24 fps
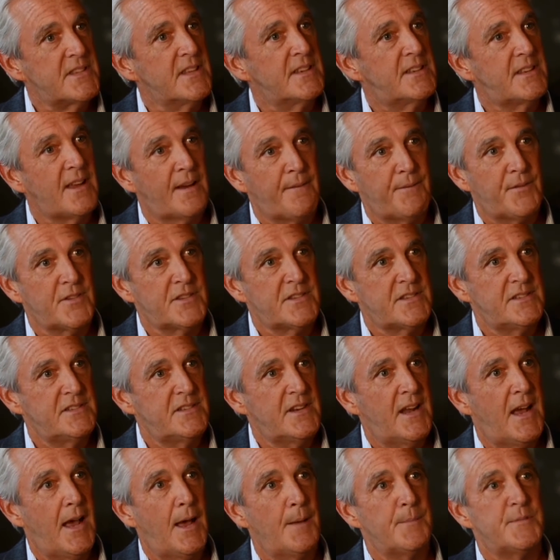the toughest
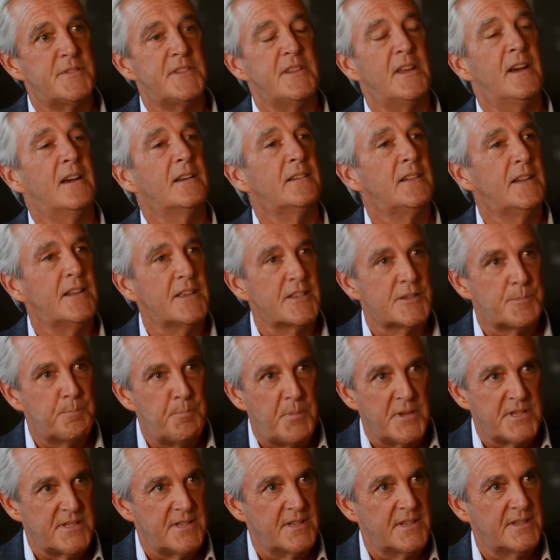jobs, the ugliest
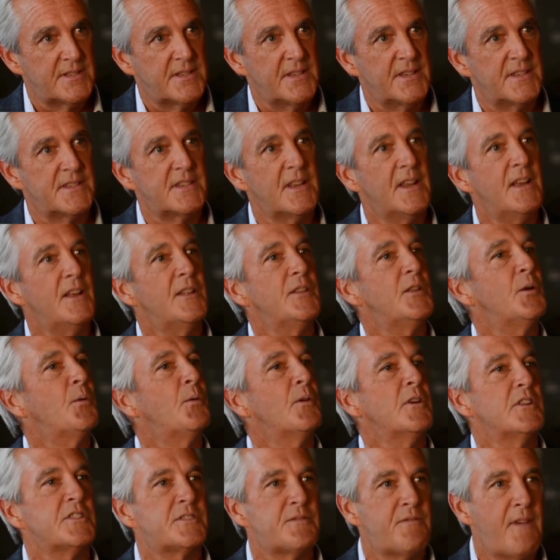businesses, the
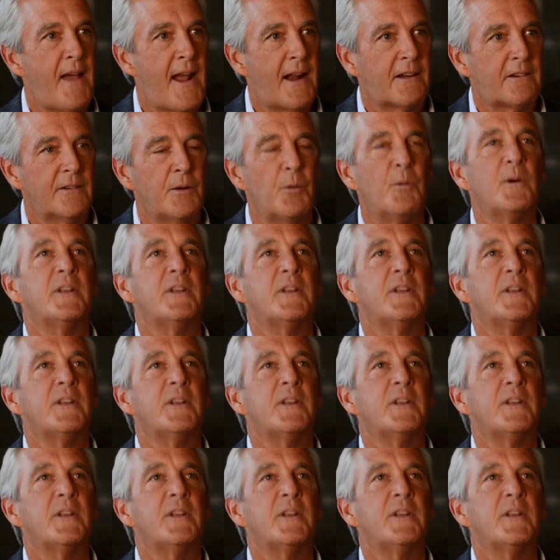worst factory.